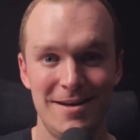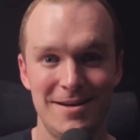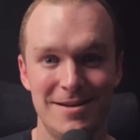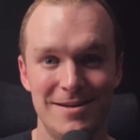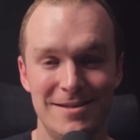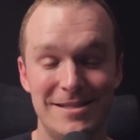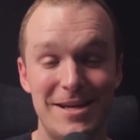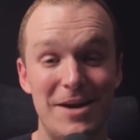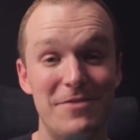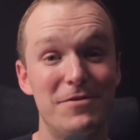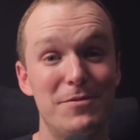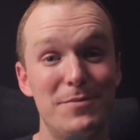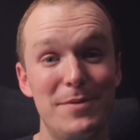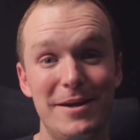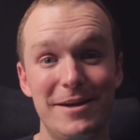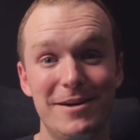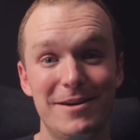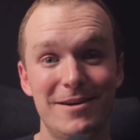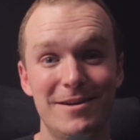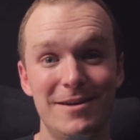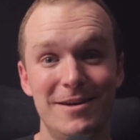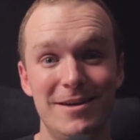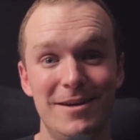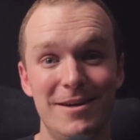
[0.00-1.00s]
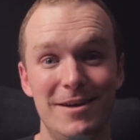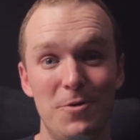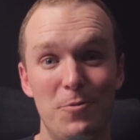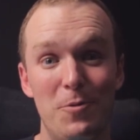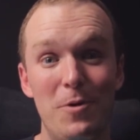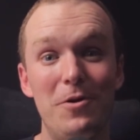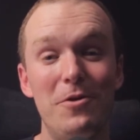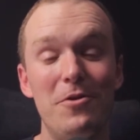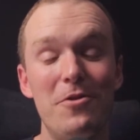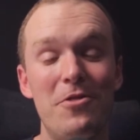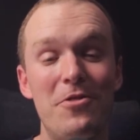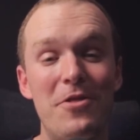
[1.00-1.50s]
Sound familiar?
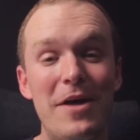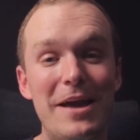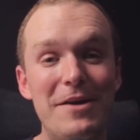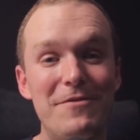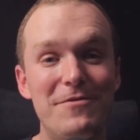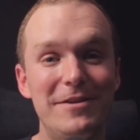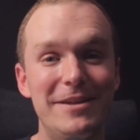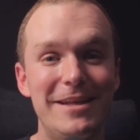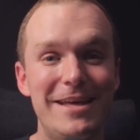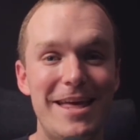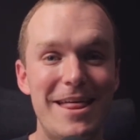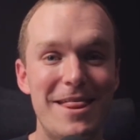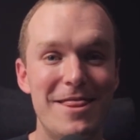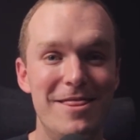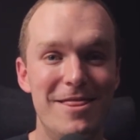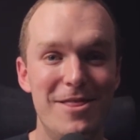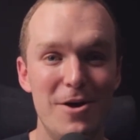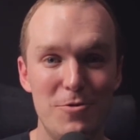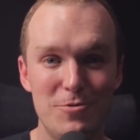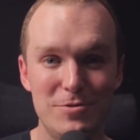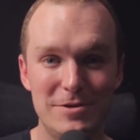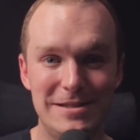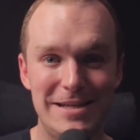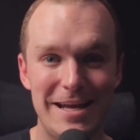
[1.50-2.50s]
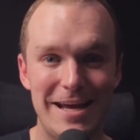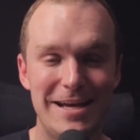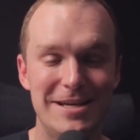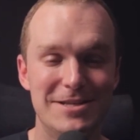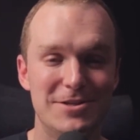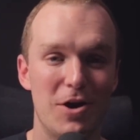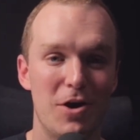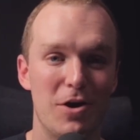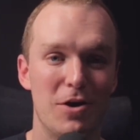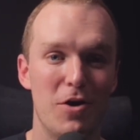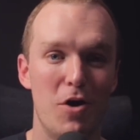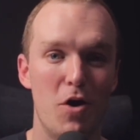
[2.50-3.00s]
Well, thankfully, those days
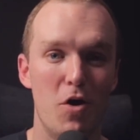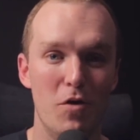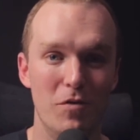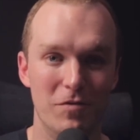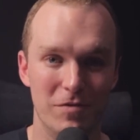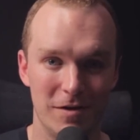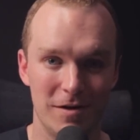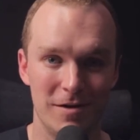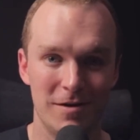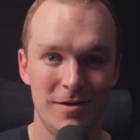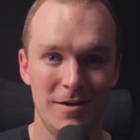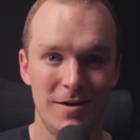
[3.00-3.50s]
are over.